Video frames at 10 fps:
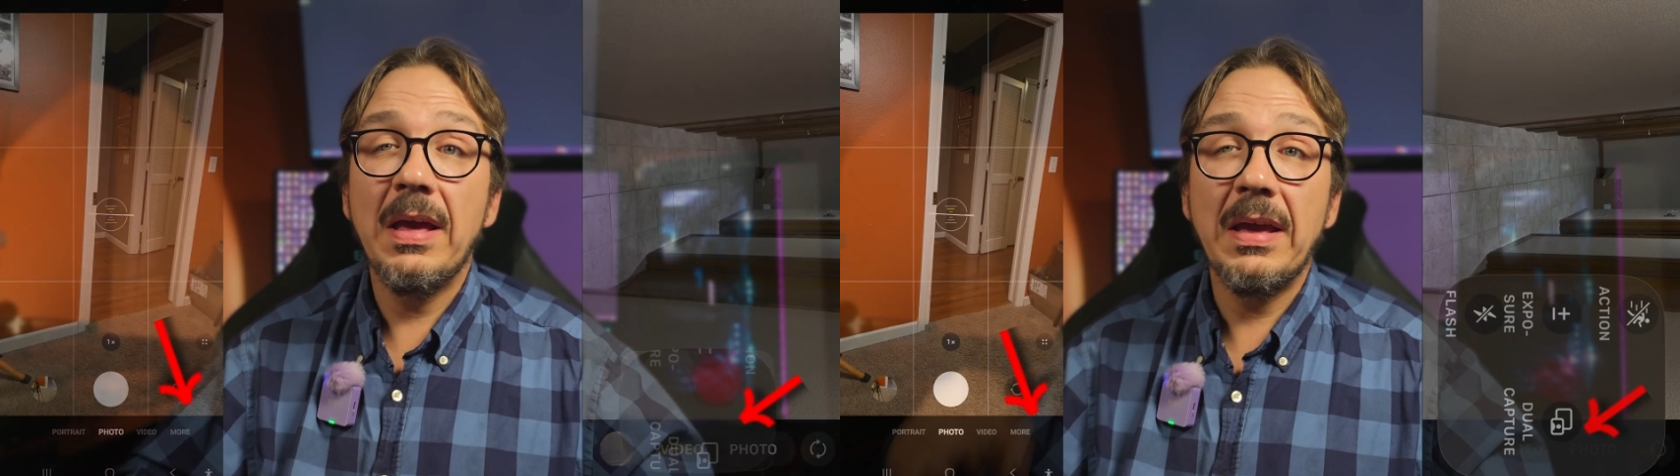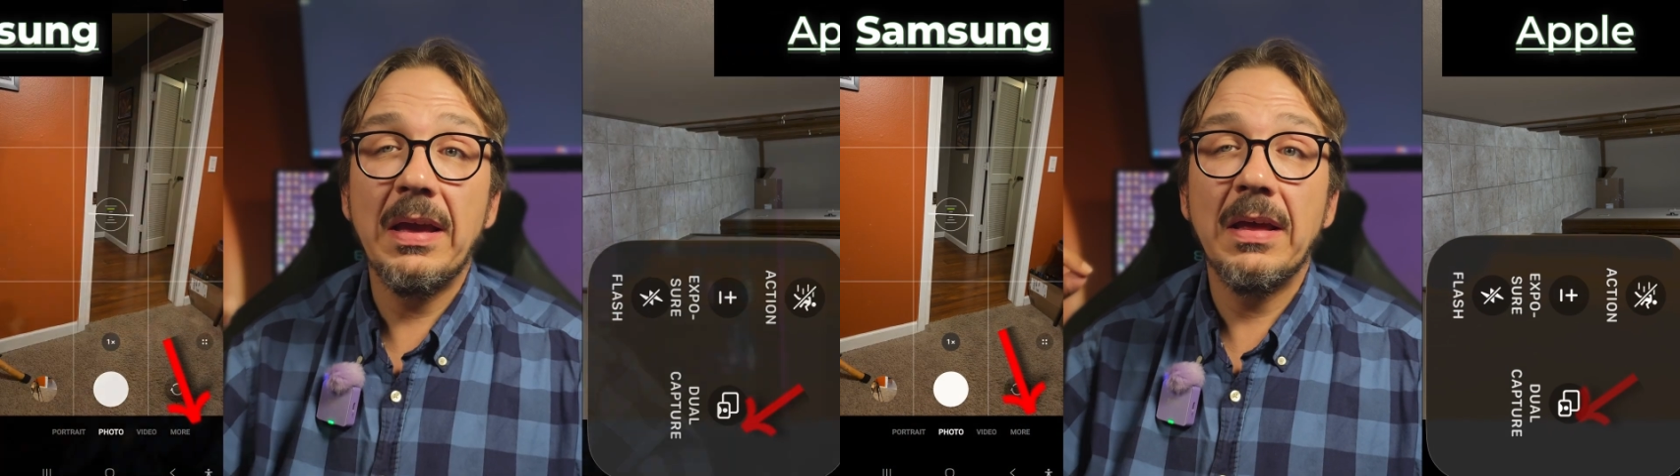
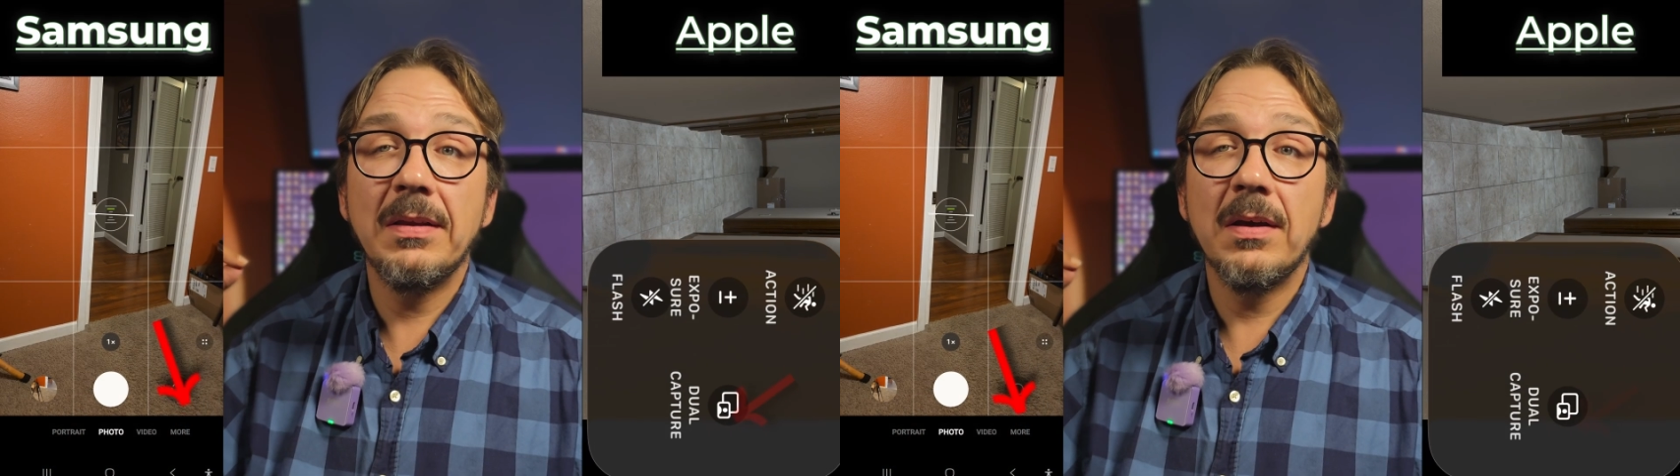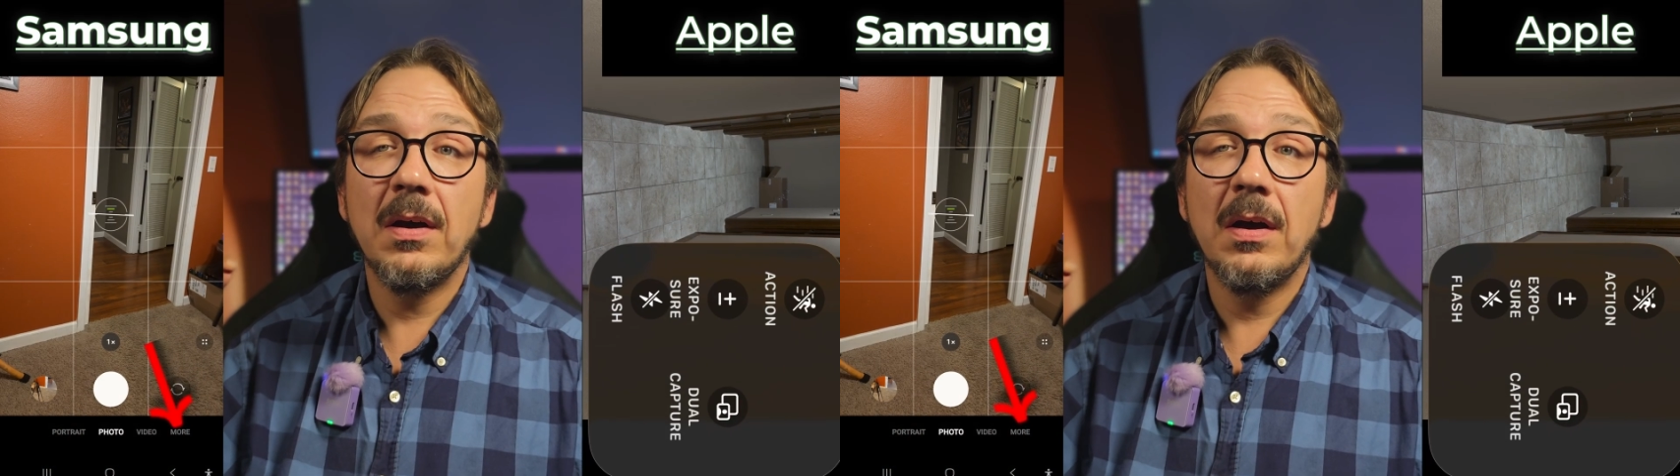
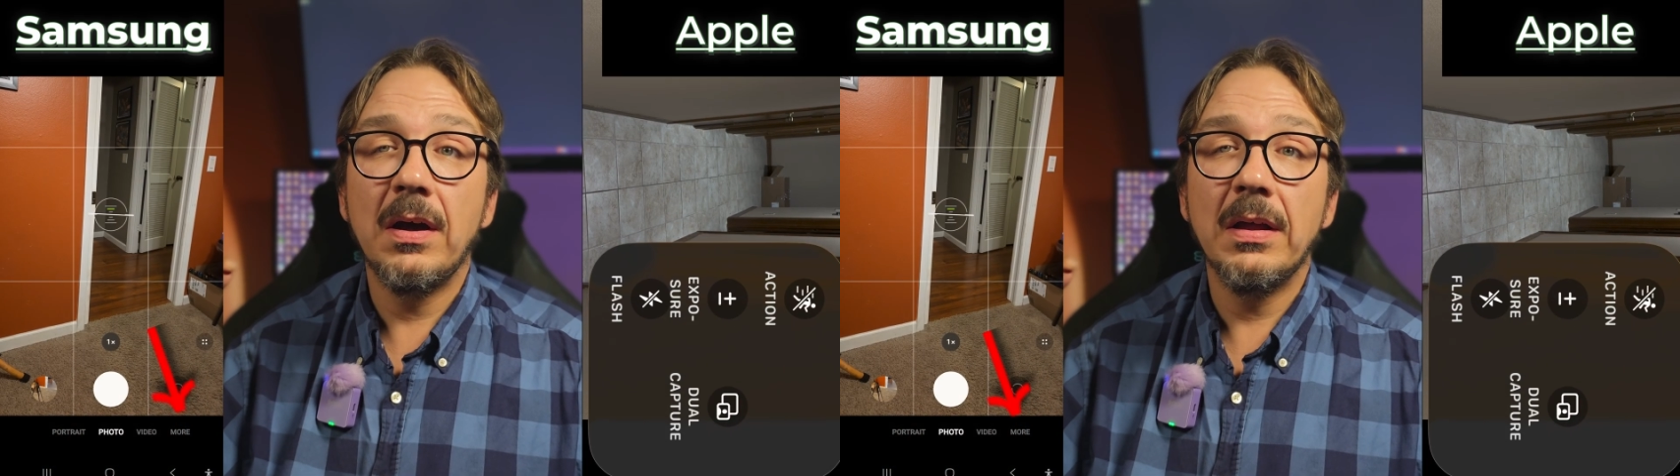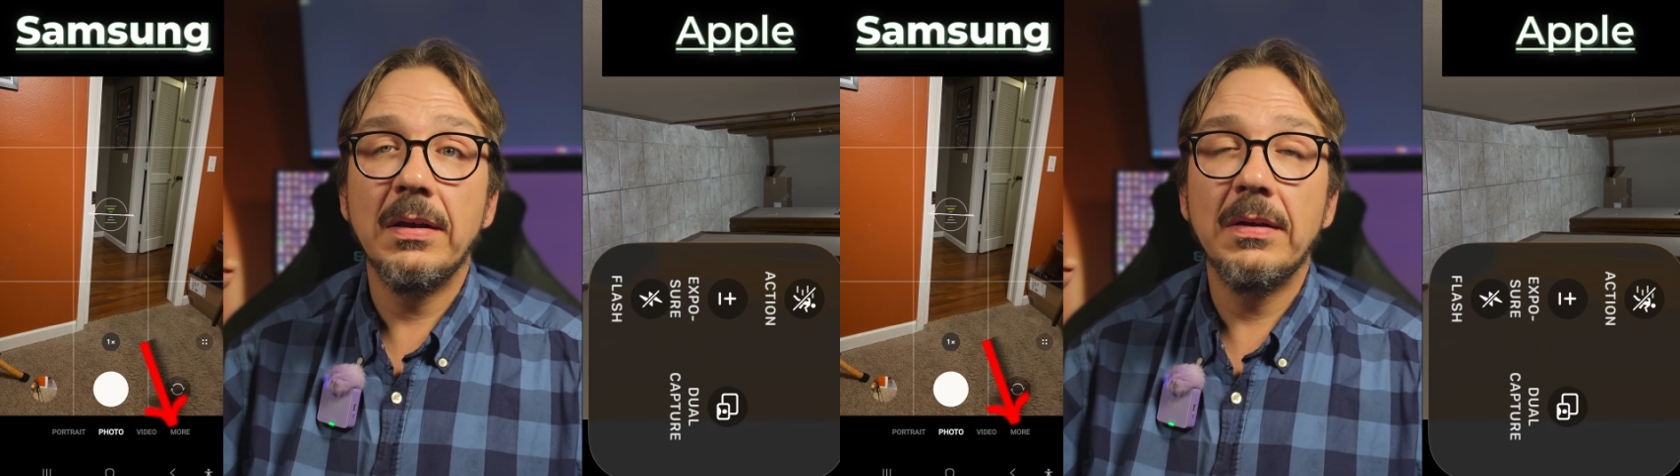and
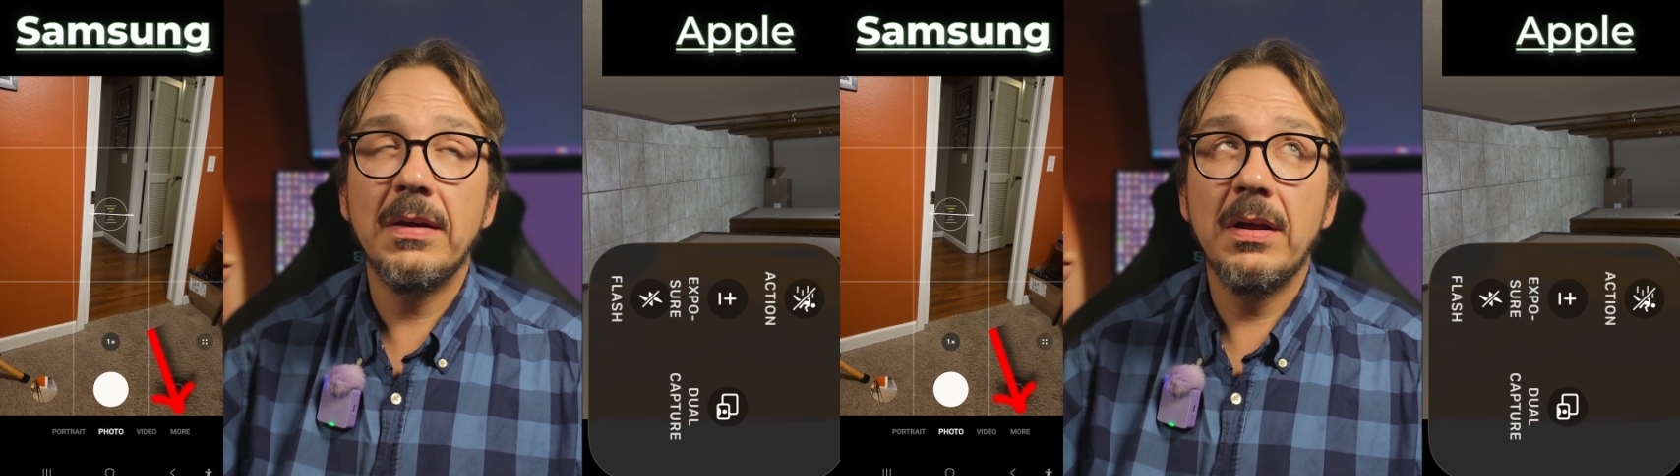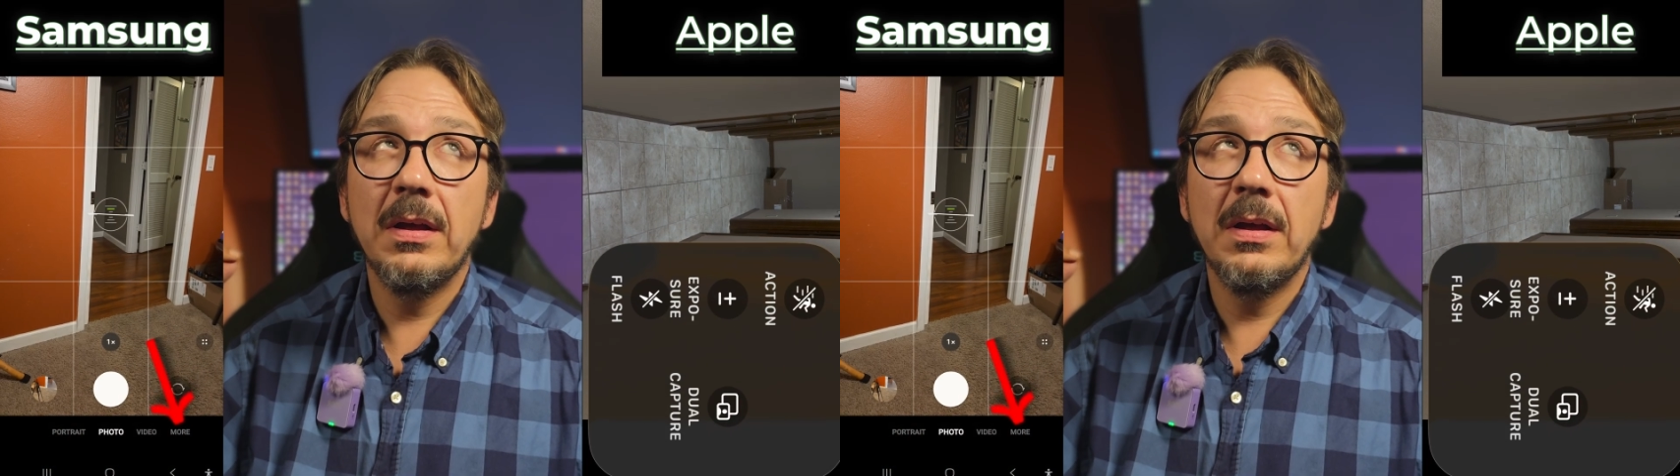on